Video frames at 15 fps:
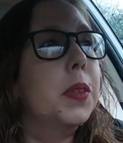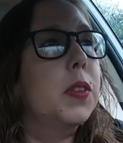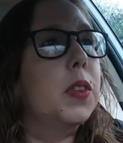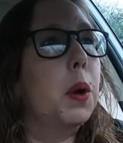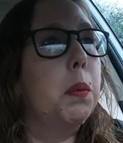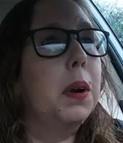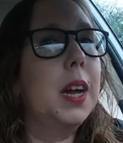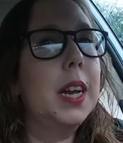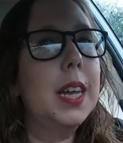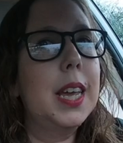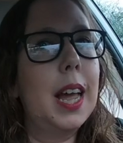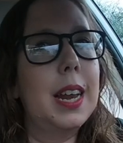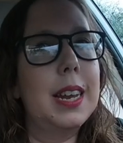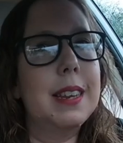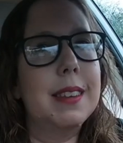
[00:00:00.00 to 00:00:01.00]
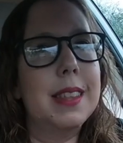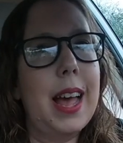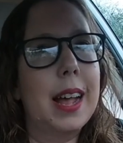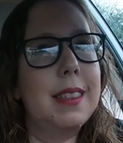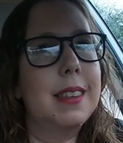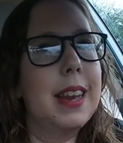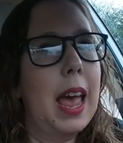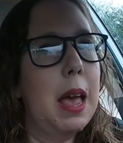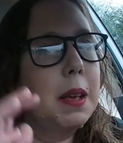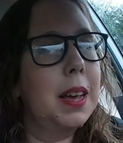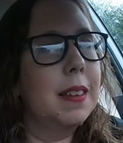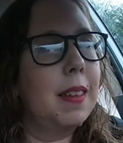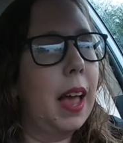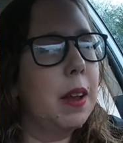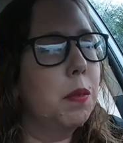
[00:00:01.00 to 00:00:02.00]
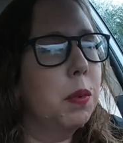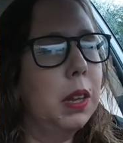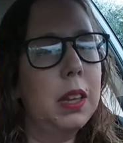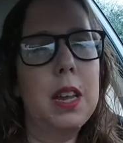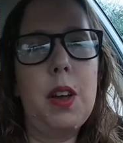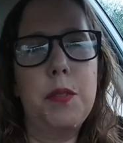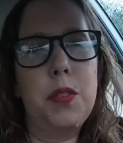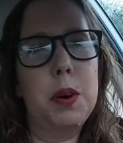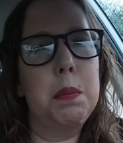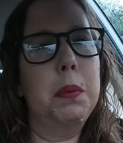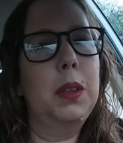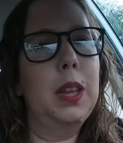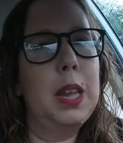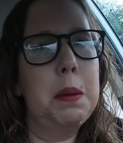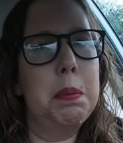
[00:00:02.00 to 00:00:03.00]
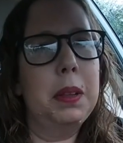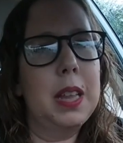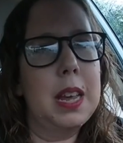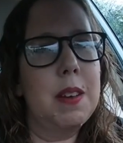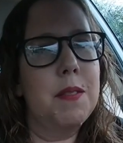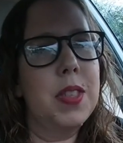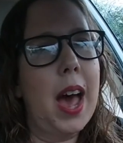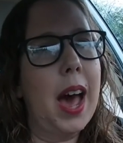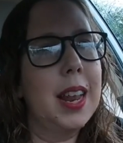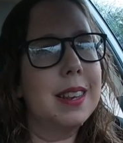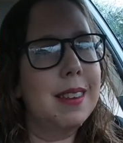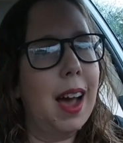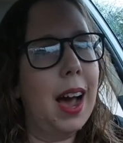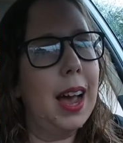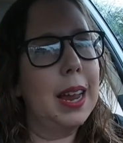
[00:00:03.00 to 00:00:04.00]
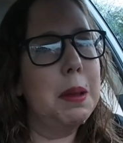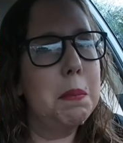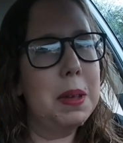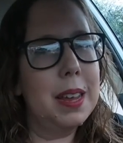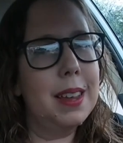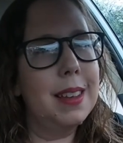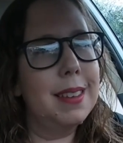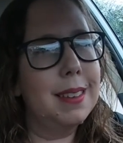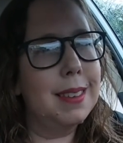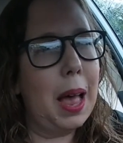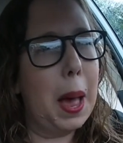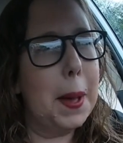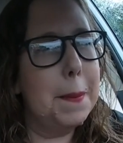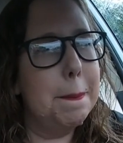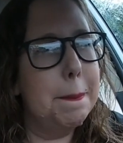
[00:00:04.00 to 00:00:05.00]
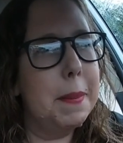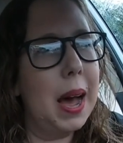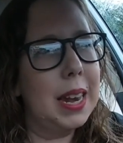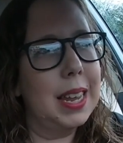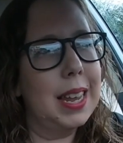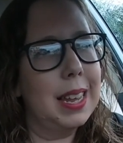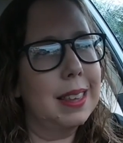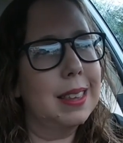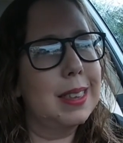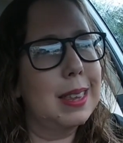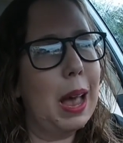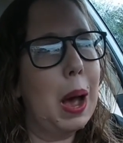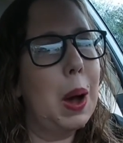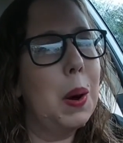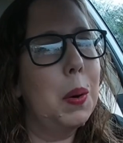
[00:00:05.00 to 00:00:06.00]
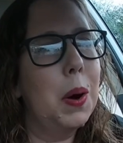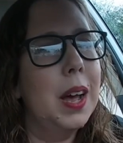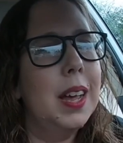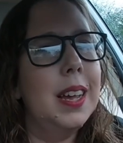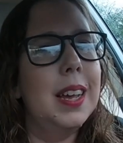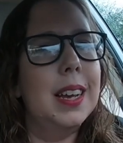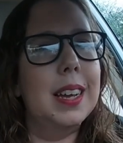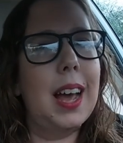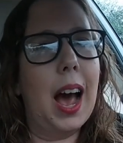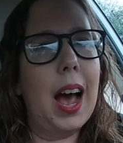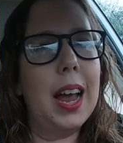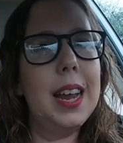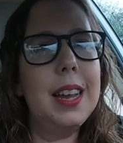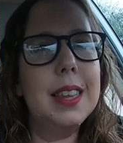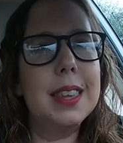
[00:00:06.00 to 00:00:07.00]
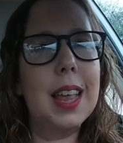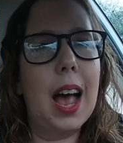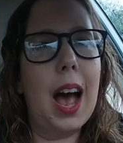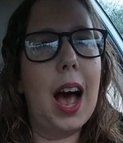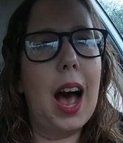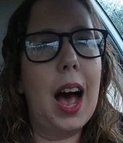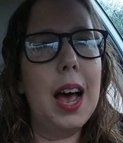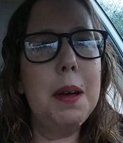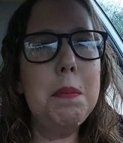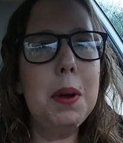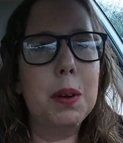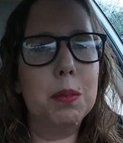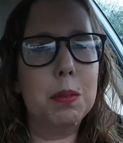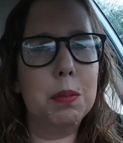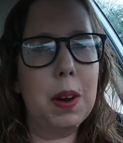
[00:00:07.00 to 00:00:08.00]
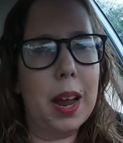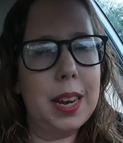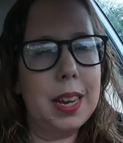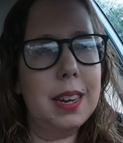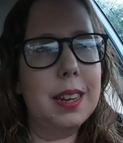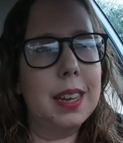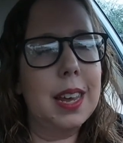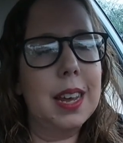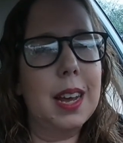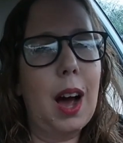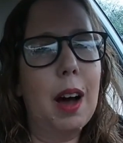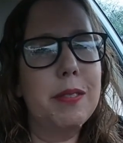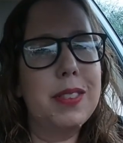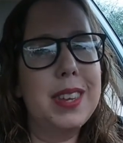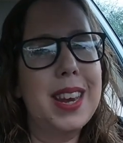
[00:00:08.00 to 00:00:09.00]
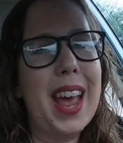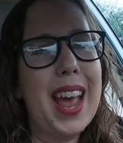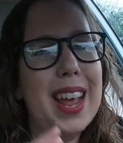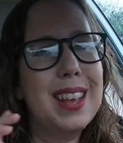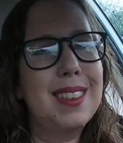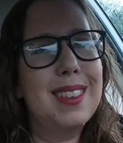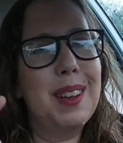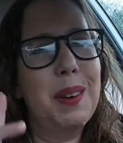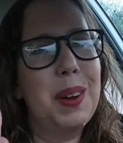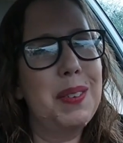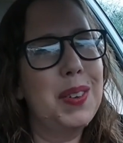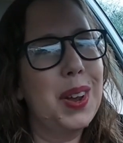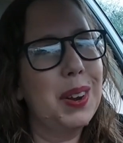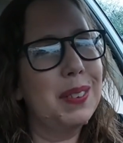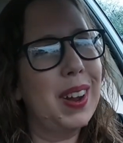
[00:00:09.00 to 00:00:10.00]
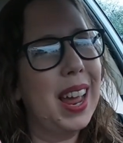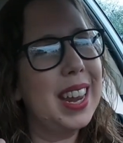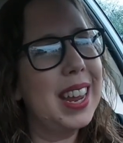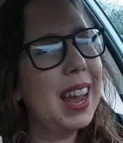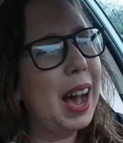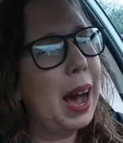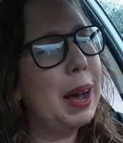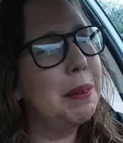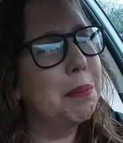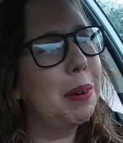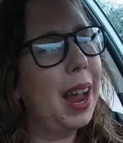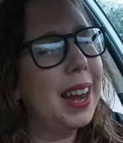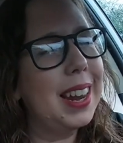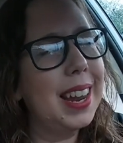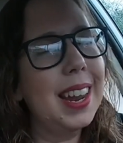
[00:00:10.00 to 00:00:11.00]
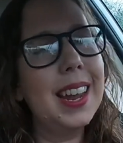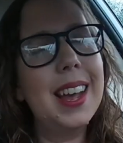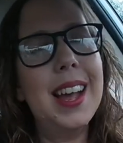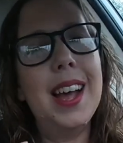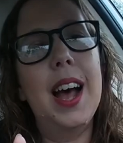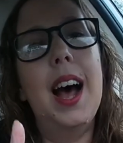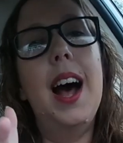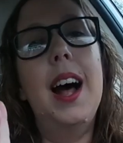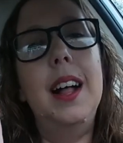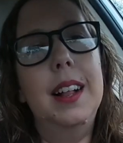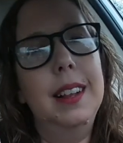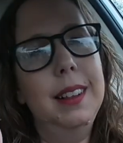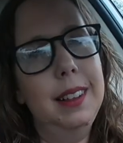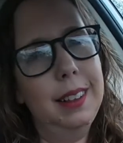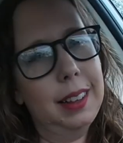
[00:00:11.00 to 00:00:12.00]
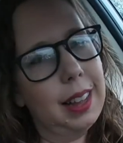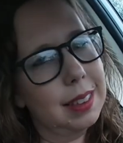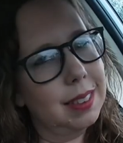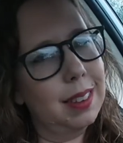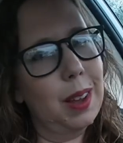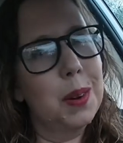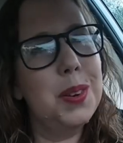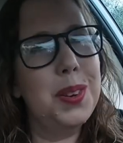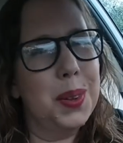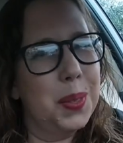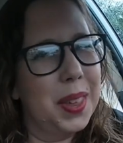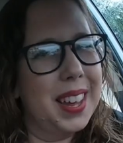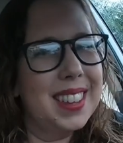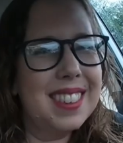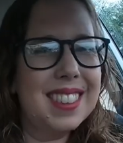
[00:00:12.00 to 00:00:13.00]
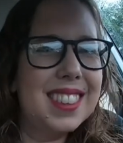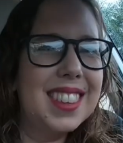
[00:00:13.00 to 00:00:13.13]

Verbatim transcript: So we're gonna get into that today because I really firmly believe that time is money. So guys, I'm ready to kick off today. So if you're ready, I'm ready. Let's go do this.